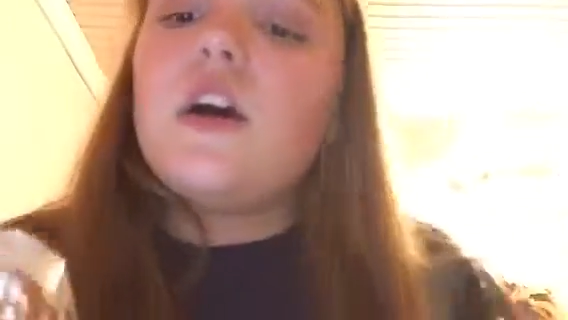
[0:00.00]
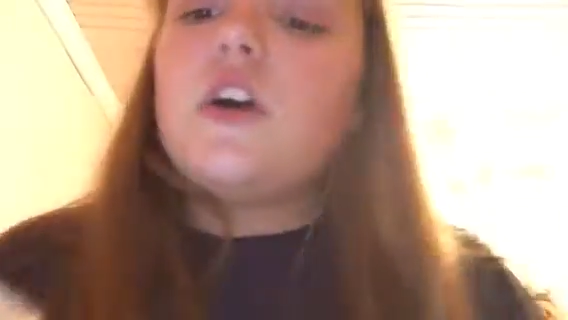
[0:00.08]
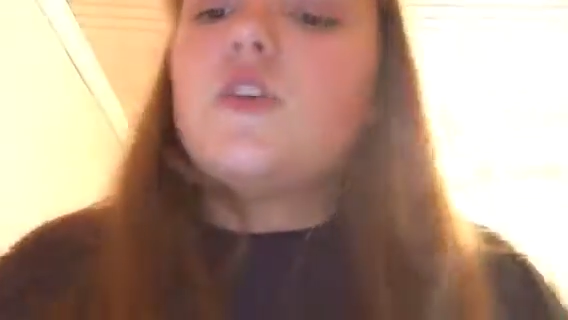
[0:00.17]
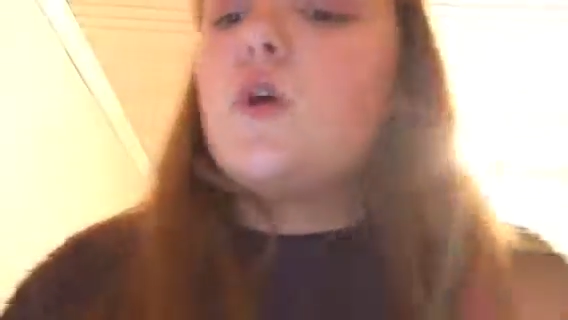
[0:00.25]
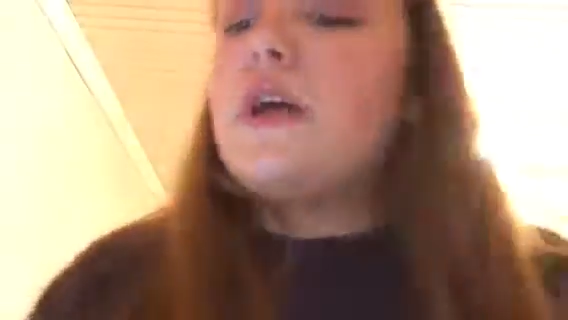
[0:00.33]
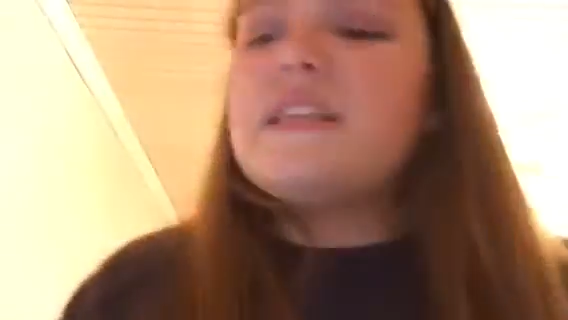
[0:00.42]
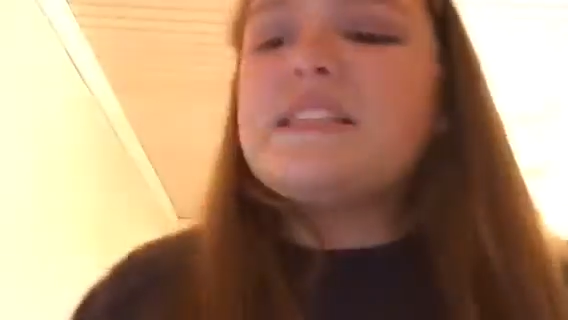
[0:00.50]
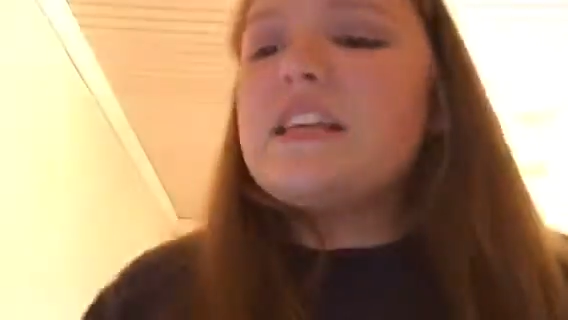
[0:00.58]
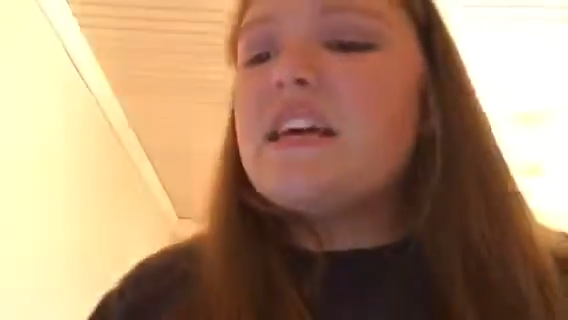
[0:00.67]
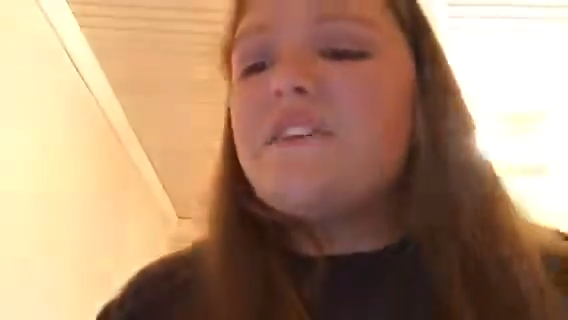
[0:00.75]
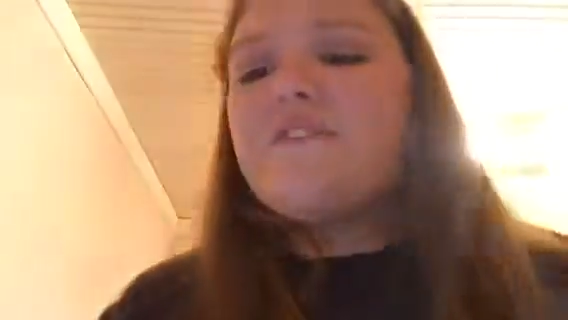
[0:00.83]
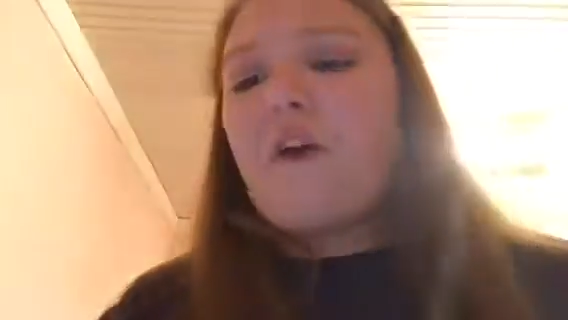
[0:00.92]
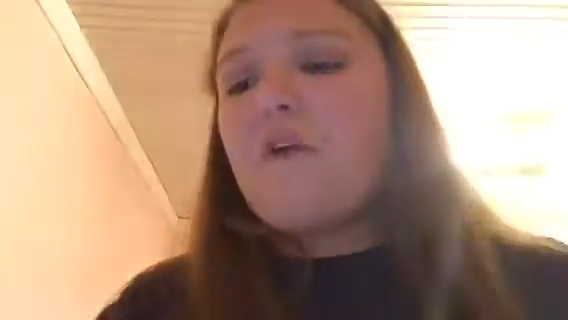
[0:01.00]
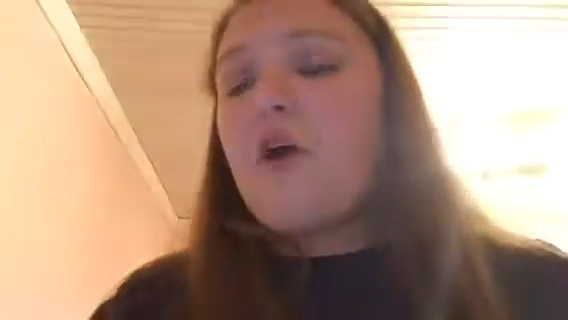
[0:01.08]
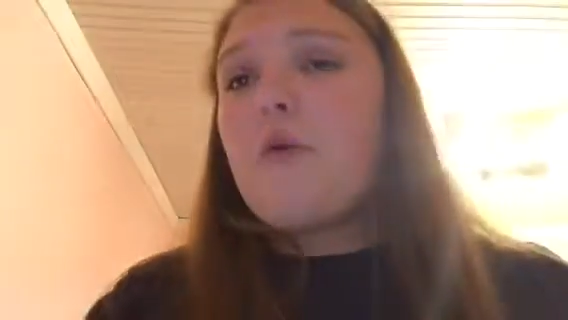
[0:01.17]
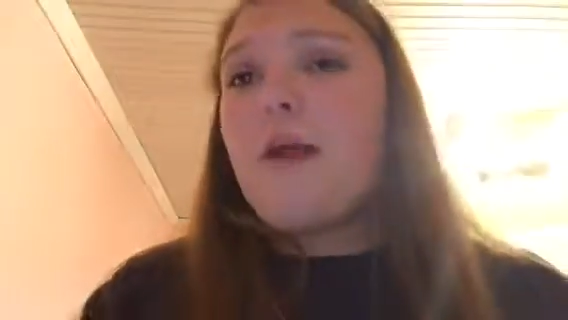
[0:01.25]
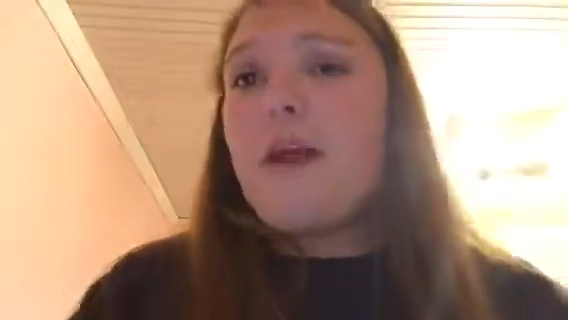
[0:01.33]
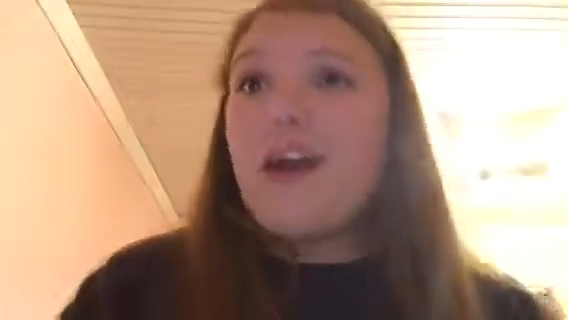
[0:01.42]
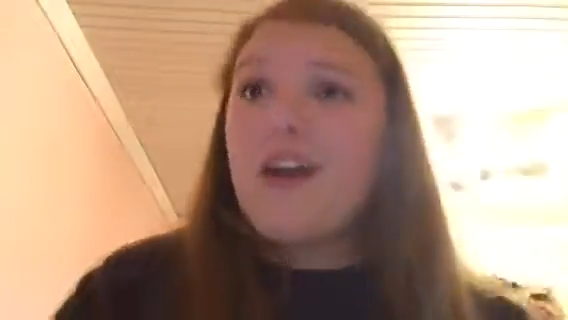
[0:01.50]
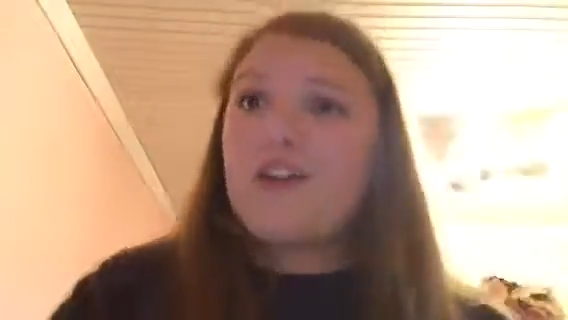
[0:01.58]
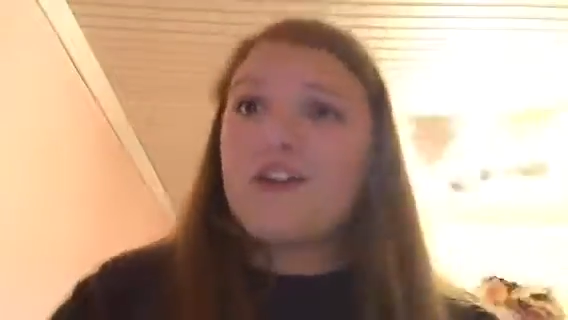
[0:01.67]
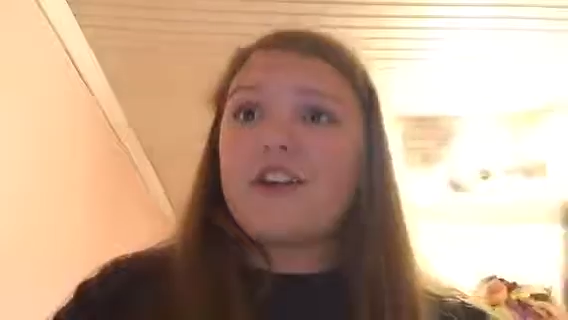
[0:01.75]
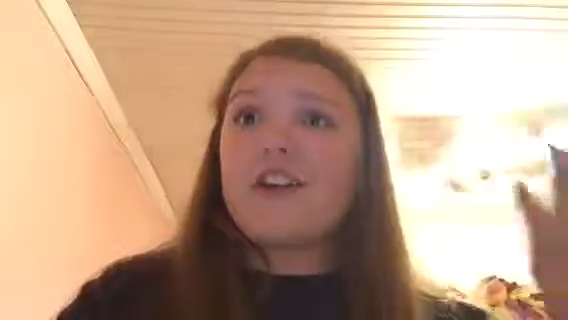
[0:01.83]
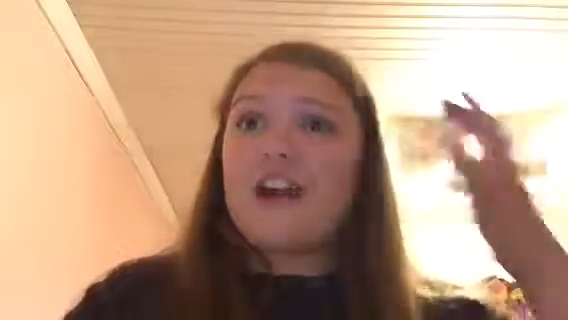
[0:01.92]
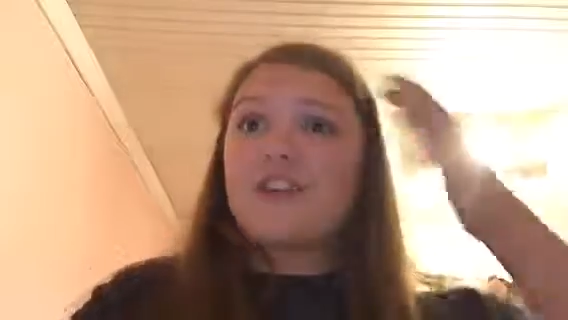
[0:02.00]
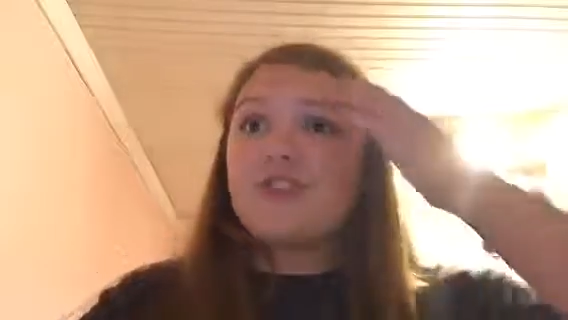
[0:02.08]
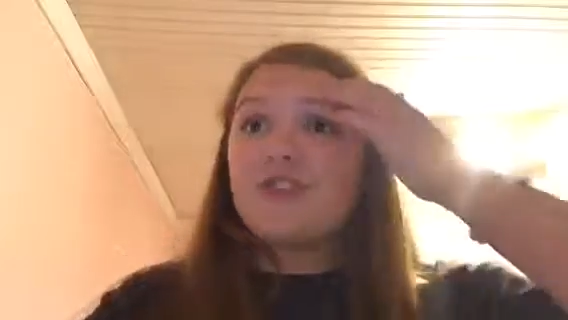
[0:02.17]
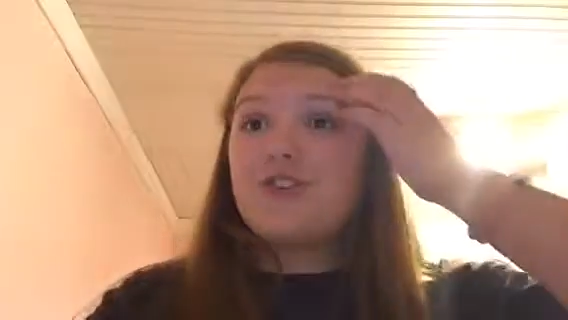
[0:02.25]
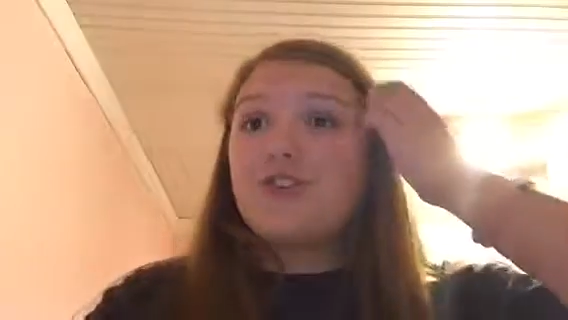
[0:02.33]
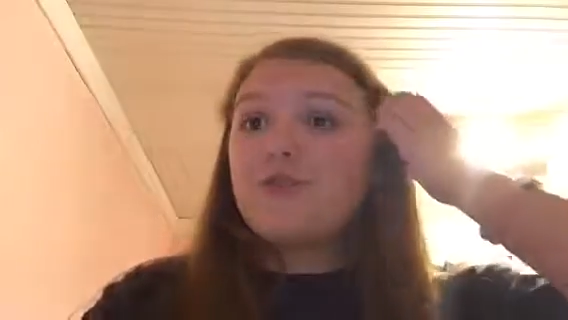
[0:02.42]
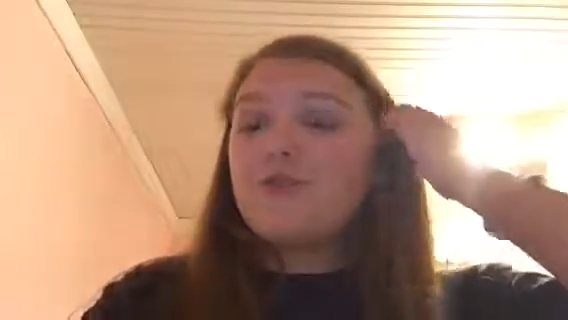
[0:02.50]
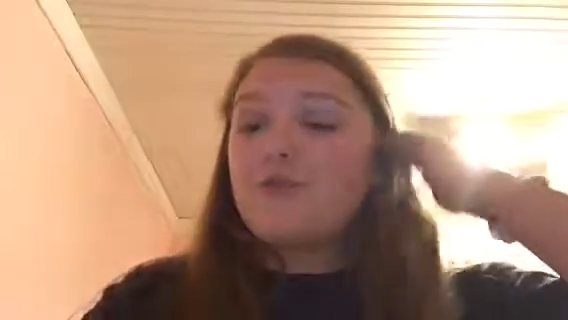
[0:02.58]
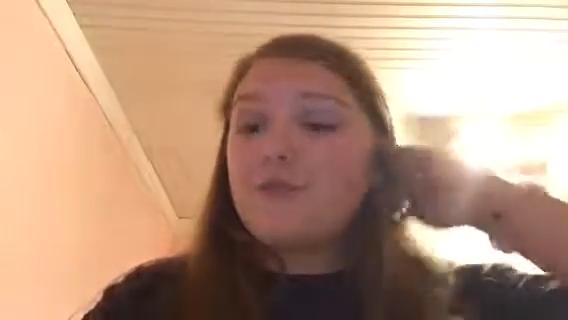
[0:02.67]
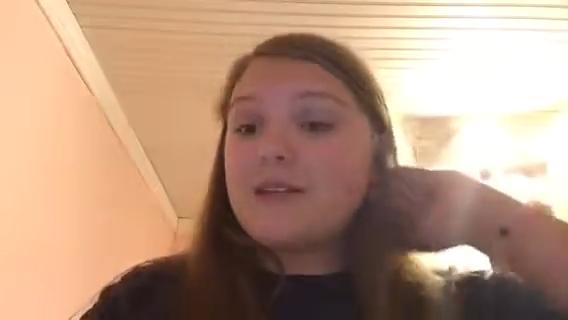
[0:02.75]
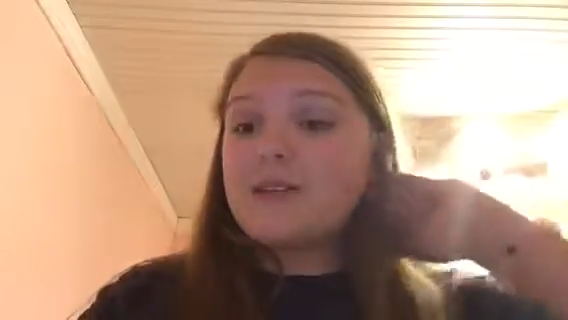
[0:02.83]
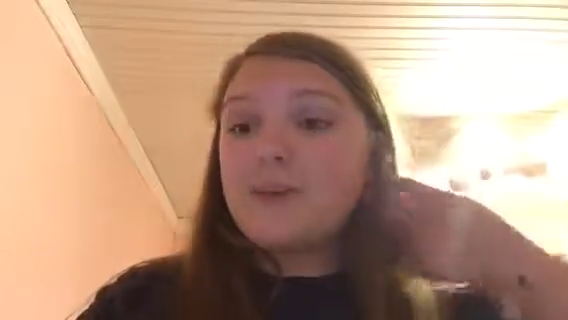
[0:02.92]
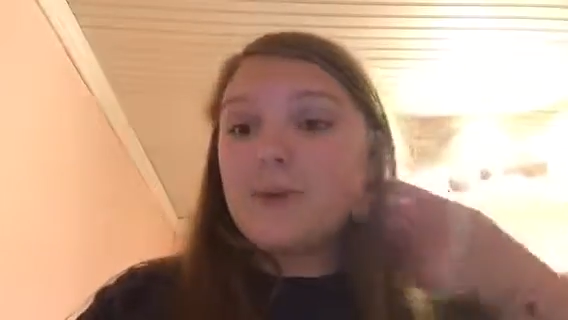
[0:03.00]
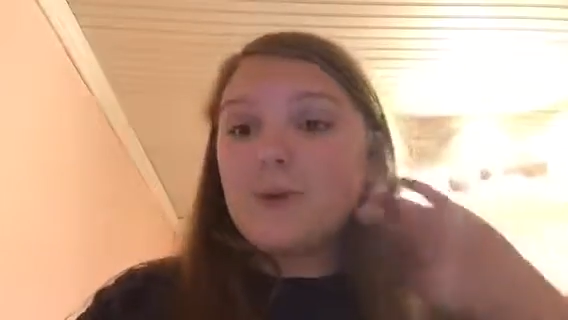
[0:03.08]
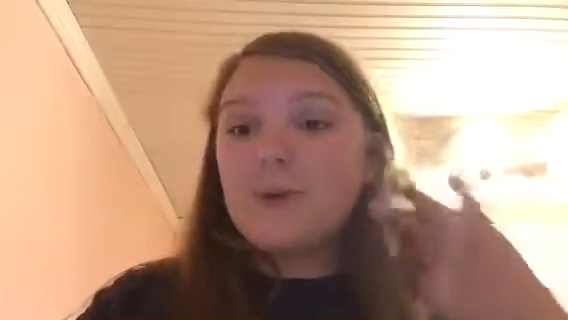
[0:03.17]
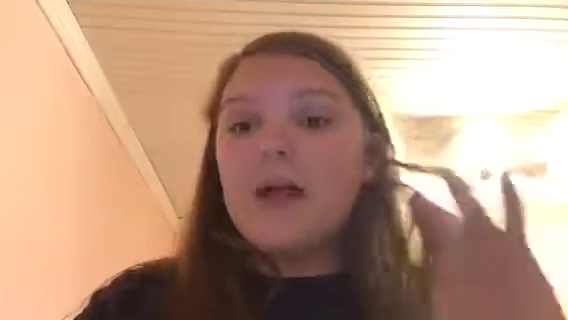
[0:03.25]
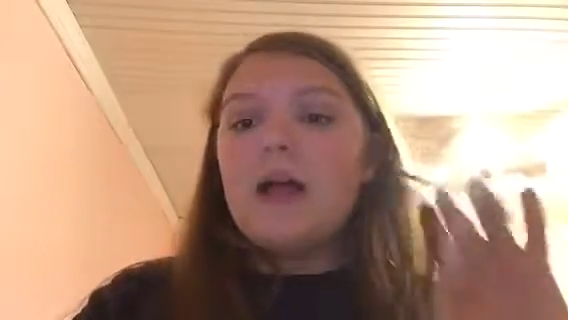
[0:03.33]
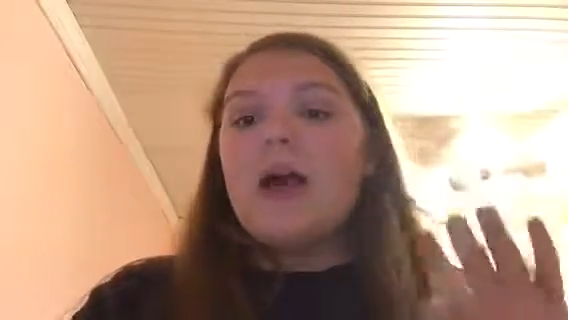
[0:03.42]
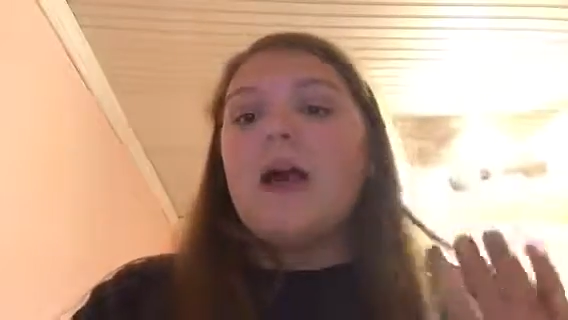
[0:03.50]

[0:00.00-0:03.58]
Quizlet, PhotoMath, Classroom for my school,